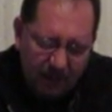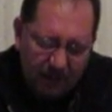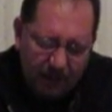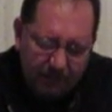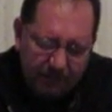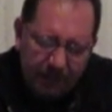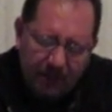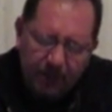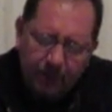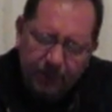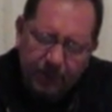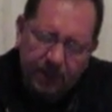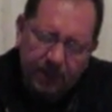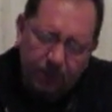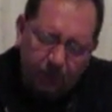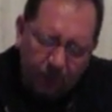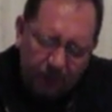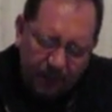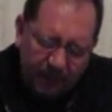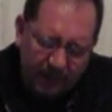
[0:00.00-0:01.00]
But then there was
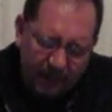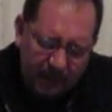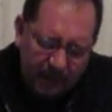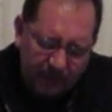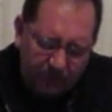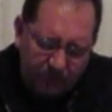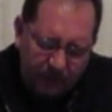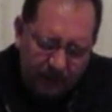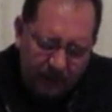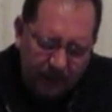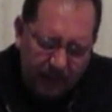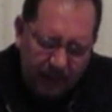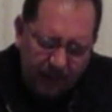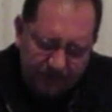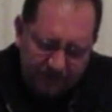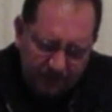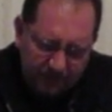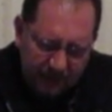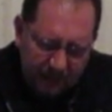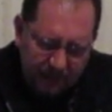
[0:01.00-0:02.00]
this one night where,
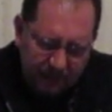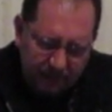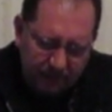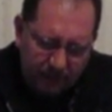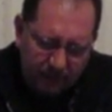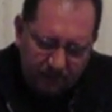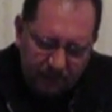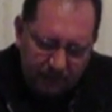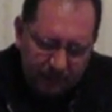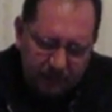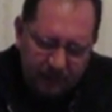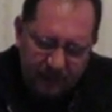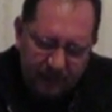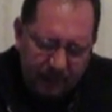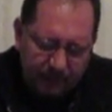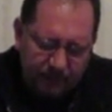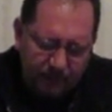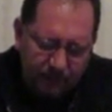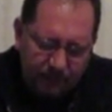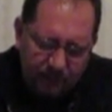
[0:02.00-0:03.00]
after dinner in our little
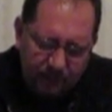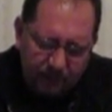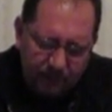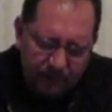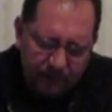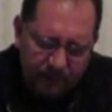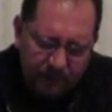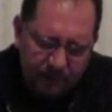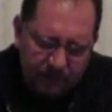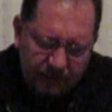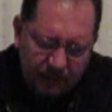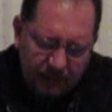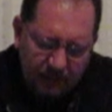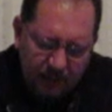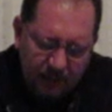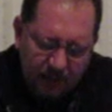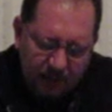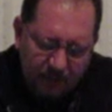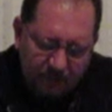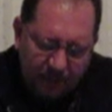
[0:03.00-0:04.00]
castle in the woods,
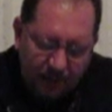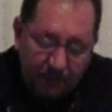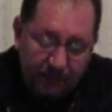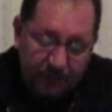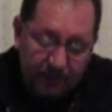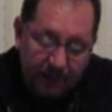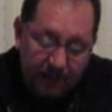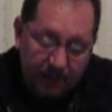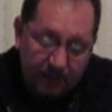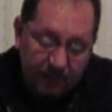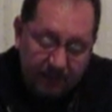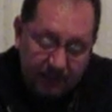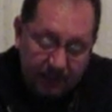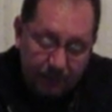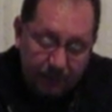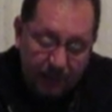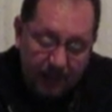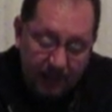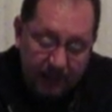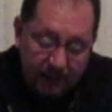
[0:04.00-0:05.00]
Mom and Dad
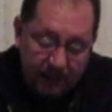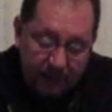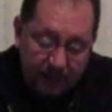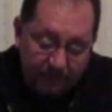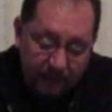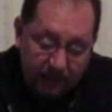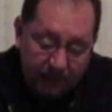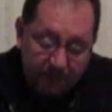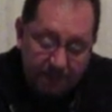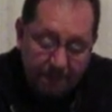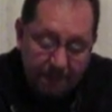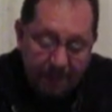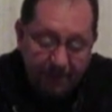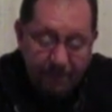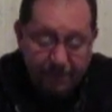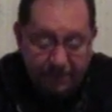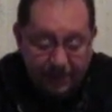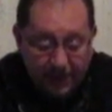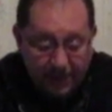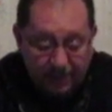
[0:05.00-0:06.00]
said we had to have a
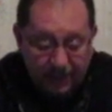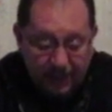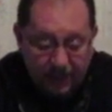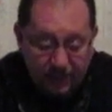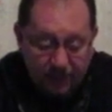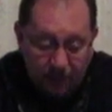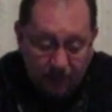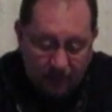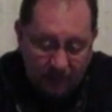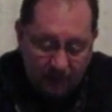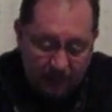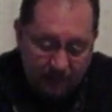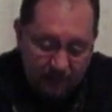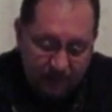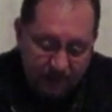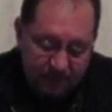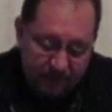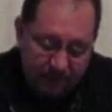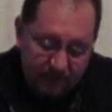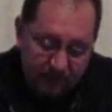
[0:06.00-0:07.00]
family talk
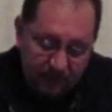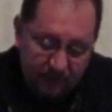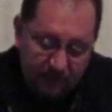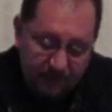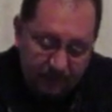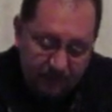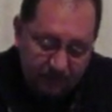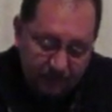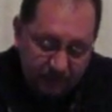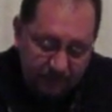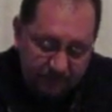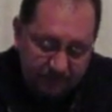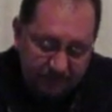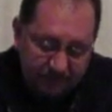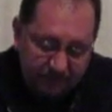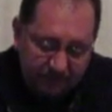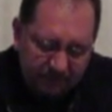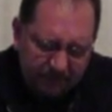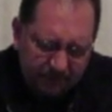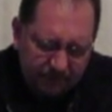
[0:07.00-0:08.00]
in the living room.
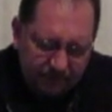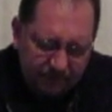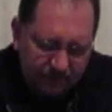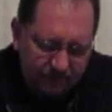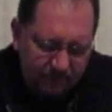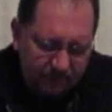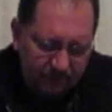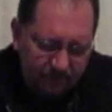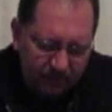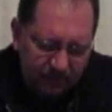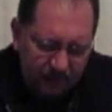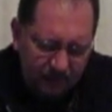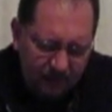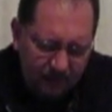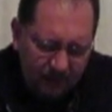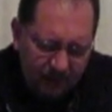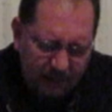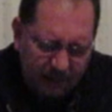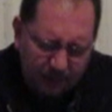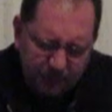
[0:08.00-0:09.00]

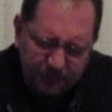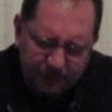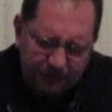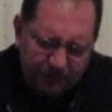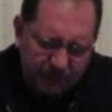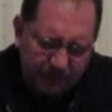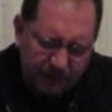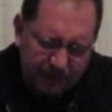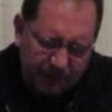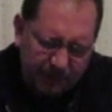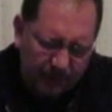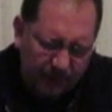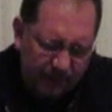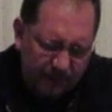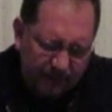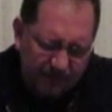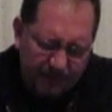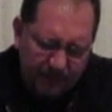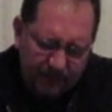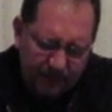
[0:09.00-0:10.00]
It was the strangest
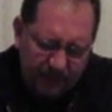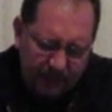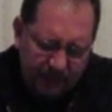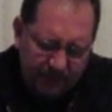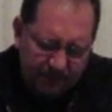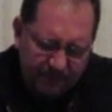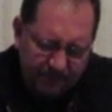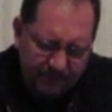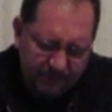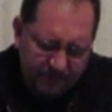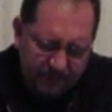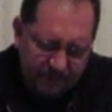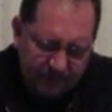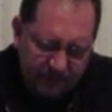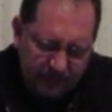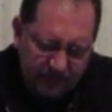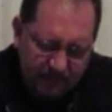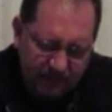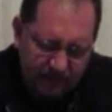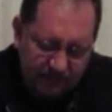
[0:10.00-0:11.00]
talk of my life.
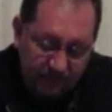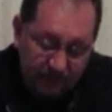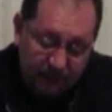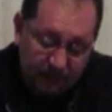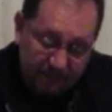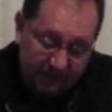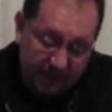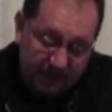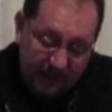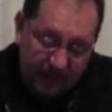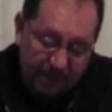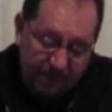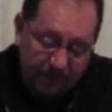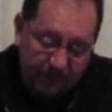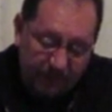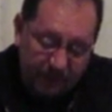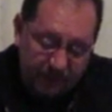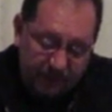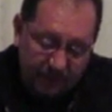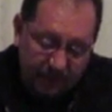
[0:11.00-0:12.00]
Well, up to that
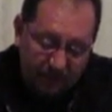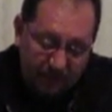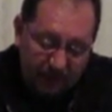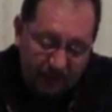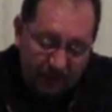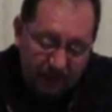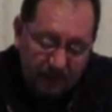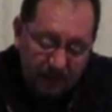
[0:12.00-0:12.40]
point anyway.